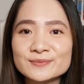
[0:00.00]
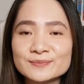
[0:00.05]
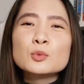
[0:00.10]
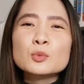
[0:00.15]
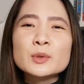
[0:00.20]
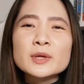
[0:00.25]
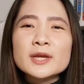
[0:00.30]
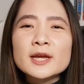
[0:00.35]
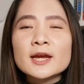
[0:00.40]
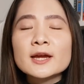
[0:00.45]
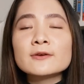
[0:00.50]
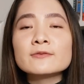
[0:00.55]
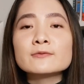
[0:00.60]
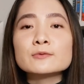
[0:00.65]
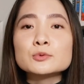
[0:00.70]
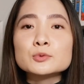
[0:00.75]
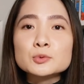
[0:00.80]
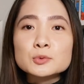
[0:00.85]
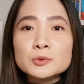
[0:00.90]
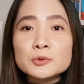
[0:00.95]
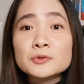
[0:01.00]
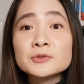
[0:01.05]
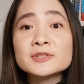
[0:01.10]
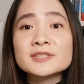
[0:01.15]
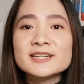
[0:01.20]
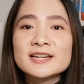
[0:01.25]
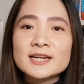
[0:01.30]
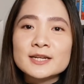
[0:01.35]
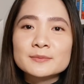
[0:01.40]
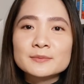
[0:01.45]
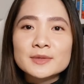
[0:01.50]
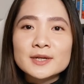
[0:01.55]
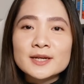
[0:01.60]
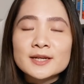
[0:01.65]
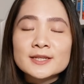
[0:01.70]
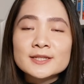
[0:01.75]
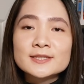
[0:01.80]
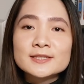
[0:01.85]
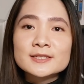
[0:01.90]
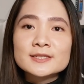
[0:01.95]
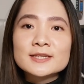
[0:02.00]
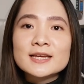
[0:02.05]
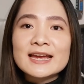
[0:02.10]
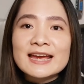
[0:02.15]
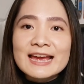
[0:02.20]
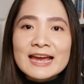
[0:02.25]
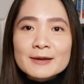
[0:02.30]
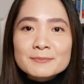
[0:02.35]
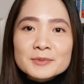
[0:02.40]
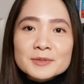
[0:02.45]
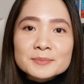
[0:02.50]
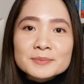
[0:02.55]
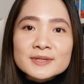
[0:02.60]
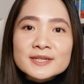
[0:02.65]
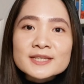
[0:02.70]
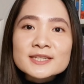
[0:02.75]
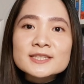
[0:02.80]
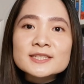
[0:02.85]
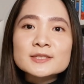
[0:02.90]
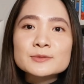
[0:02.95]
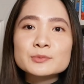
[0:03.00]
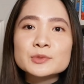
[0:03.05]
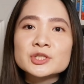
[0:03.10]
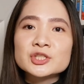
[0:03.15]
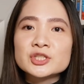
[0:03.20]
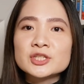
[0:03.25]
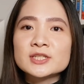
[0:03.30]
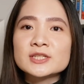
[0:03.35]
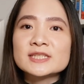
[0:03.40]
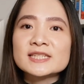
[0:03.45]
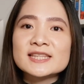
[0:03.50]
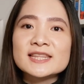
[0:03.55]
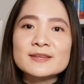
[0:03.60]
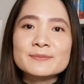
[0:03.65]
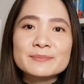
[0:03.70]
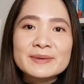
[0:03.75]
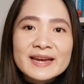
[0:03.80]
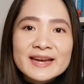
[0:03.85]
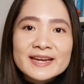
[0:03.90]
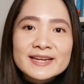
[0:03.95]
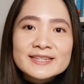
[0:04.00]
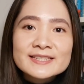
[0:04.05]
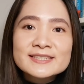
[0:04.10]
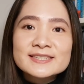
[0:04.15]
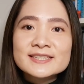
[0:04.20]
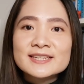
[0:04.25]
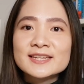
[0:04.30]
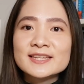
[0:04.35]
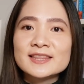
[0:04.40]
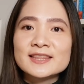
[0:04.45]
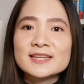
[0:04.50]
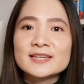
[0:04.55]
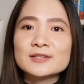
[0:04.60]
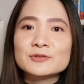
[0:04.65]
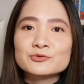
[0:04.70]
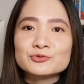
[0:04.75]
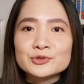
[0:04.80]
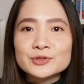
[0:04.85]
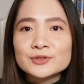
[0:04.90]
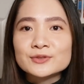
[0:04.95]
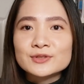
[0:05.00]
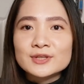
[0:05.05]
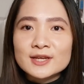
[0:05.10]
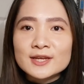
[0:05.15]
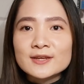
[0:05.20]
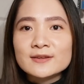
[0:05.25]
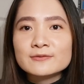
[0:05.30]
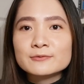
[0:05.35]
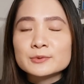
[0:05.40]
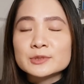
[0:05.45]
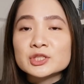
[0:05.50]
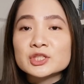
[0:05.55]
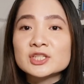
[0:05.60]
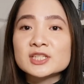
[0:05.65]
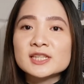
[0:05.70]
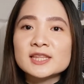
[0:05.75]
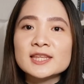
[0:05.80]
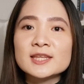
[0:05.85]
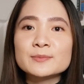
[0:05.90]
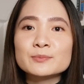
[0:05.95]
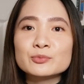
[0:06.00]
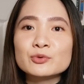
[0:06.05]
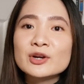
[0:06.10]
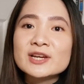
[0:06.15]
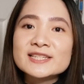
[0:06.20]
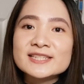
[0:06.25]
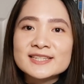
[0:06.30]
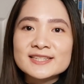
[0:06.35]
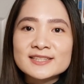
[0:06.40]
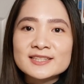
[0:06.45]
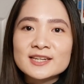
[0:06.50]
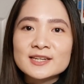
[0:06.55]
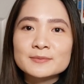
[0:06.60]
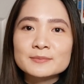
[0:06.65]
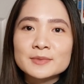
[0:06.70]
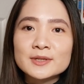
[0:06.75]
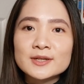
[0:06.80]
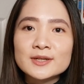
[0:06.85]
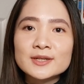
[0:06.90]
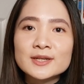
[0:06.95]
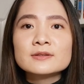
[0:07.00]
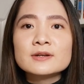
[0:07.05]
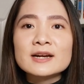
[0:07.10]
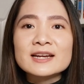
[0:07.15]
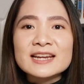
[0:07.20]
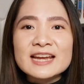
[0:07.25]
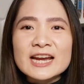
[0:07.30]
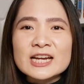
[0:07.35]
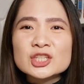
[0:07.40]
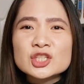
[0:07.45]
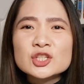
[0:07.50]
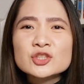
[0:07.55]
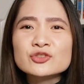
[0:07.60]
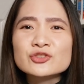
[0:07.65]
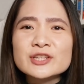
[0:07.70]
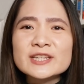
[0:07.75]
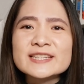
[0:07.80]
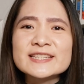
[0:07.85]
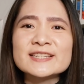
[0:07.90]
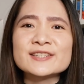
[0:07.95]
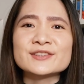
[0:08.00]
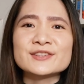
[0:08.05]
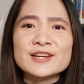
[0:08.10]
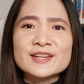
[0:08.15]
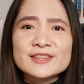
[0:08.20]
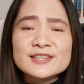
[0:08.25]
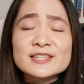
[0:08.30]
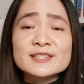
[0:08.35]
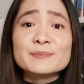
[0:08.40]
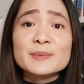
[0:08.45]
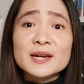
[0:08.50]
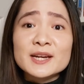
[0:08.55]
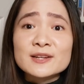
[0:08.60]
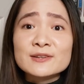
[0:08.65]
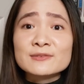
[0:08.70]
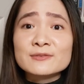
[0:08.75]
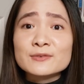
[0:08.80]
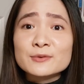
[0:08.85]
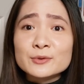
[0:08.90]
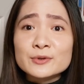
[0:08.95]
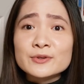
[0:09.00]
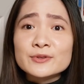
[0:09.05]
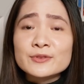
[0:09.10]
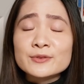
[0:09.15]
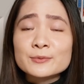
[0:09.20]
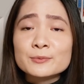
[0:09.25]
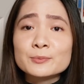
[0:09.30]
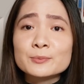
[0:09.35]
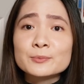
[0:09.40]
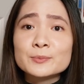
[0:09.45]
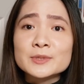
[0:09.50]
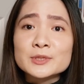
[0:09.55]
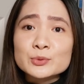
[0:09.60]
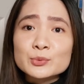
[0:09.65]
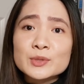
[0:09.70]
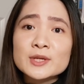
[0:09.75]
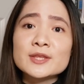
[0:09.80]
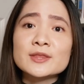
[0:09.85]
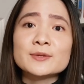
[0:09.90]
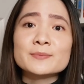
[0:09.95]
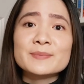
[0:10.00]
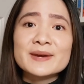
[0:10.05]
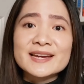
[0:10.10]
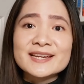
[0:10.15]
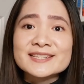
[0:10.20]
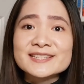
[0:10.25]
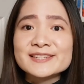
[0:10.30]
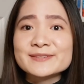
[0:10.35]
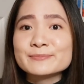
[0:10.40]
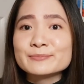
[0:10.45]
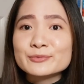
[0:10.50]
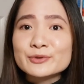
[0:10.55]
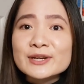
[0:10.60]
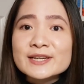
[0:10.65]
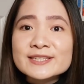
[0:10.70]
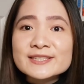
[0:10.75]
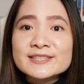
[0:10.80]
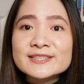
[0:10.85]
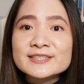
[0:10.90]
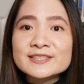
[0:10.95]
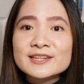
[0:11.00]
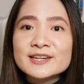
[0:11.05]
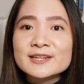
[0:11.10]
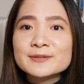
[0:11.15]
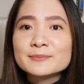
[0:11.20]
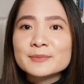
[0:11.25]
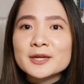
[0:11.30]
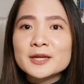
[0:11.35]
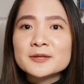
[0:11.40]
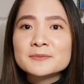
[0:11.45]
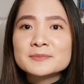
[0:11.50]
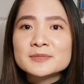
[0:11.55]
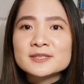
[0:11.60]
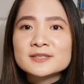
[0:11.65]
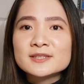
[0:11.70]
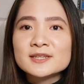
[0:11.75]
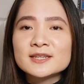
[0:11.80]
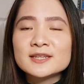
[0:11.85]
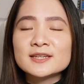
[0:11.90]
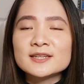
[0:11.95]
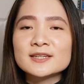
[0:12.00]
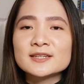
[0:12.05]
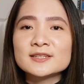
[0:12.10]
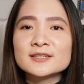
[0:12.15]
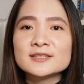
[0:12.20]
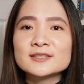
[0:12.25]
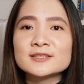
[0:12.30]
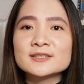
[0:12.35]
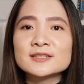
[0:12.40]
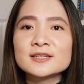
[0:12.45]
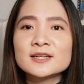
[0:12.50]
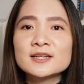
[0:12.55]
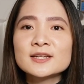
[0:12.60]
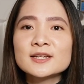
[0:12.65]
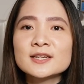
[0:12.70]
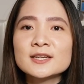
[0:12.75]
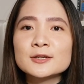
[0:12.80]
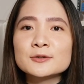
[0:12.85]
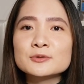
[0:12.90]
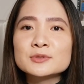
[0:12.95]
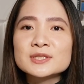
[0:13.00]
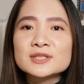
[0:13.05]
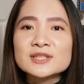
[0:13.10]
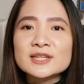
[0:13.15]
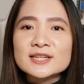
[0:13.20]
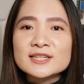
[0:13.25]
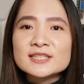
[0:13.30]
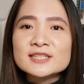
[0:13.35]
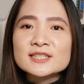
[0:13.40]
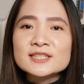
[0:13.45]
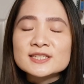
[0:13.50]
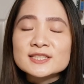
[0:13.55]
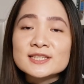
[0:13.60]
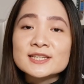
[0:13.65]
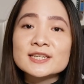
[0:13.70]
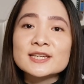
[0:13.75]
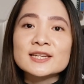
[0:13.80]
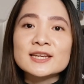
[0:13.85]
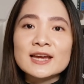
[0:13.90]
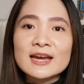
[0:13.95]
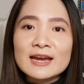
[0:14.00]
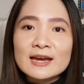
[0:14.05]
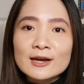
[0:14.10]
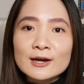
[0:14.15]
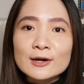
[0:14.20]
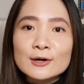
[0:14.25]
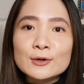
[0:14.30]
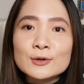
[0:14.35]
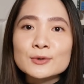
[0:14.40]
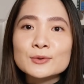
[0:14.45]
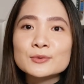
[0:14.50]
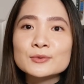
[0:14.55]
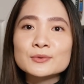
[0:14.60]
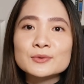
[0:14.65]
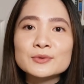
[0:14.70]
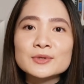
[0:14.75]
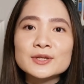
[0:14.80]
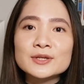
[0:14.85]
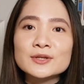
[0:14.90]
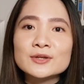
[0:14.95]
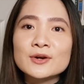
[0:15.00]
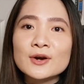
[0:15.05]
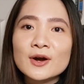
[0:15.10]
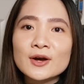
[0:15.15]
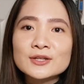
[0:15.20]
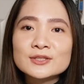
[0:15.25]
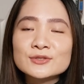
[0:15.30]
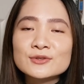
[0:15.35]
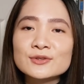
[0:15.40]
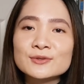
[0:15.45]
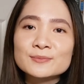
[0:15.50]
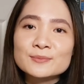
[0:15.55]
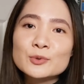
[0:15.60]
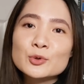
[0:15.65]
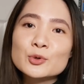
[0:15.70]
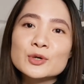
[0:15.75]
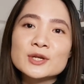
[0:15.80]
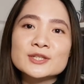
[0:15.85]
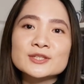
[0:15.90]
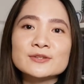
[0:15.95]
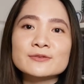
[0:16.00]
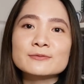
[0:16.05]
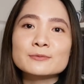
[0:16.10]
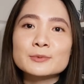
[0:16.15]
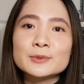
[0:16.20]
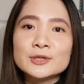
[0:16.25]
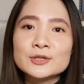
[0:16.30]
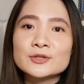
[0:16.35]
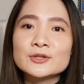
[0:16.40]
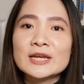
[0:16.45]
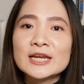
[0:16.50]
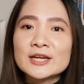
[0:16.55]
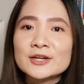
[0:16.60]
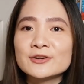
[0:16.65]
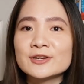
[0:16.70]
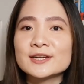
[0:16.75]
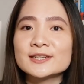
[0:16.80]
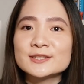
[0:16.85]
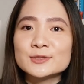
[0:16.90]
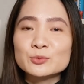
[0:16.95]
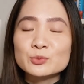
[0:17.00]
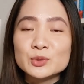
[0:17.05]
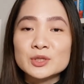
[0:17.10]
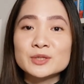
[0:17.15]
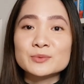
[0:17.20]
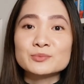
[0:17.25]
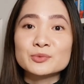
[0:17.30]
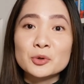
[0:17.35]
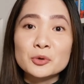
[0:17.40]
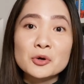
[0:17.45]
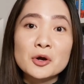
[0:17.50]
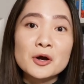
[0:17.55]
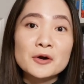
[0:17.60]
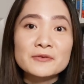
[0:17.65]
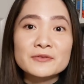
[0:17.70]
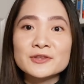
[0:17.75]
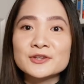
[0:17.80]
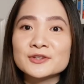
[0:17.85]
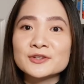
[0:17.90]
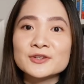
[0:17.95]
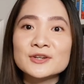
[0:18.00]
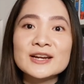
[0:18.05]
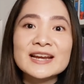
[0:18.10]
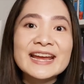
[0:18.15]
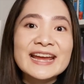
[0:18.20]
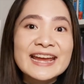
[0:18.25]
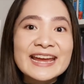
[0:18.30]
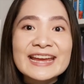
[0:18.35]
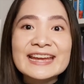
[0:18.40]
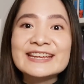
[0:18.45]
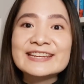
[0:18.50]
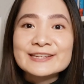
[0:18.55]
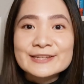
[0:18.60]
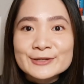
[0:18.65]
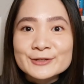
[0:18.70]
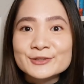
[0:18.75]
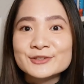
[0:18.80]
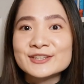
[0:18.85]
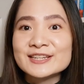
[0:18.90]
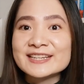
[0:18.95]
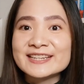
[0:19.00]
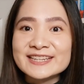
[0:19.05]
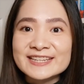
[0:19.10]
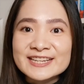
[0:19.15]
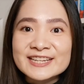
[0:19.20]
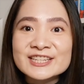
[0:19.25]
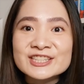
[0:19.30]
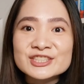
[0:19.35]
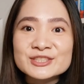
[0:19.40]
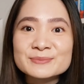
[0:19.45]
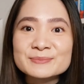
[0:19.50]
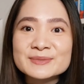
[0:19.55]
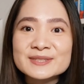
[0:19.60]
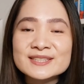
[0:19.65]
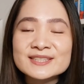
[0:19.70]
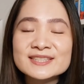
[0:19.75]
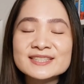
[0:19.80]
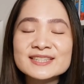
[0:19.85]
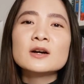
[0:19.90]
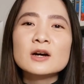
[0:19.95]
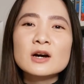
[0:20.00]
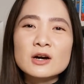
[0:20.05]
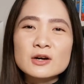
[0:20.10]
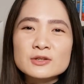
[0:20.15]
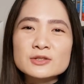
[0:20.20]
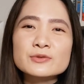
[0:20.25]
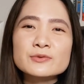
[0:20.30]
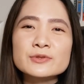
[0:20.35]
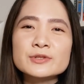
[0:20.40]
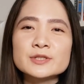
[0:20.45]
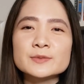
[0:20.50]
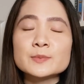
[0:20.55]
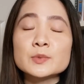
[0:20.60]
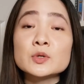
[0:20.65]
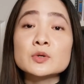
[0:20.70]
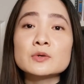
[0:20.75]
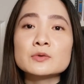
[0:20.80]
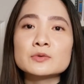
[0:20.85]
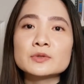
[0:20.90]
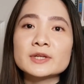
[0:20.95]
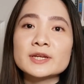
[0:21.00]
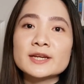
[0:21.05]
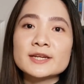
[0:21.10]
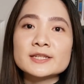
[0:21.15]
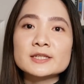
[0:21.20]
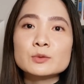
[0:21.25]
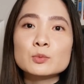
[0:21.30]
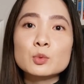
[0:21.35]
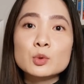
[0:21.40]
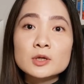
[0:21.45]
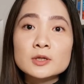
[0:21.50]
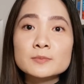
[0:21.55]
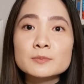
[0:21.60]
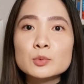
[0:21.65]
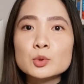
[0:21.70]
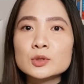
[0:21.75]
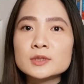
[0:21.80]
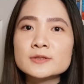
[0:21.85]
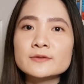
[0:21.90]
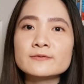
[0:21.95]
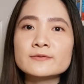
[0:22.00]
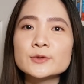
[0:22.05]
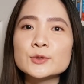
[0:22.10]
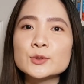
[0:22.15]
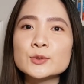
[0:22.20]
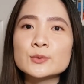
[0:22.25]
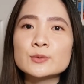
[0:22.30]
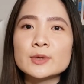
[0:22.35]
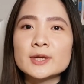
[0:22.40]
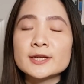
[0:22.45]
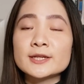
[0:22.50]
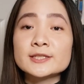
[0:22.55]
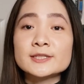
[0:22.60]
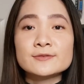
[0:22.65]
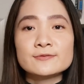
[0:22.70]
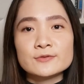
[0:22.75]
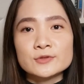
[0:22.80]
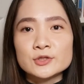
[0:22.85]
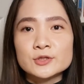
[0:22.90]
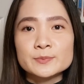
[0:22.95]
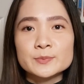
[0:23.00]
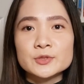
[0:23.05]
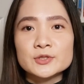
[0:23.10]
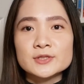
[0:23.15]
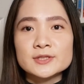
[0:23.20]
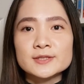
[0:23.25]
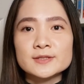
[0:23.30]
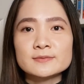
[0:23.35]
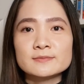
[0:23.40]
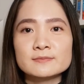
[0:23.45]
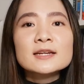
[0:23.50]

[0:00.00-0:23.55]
We have dual timelines: Happy Place, which is the past, and then real life, which is the present timeline. I actually really did like this back and forth between the past and present timelines, and it was nice to see how it got to the point of where Harriet and Wynne broke off their 8-year engagement. Also, this book only has one point of view, and it's first person.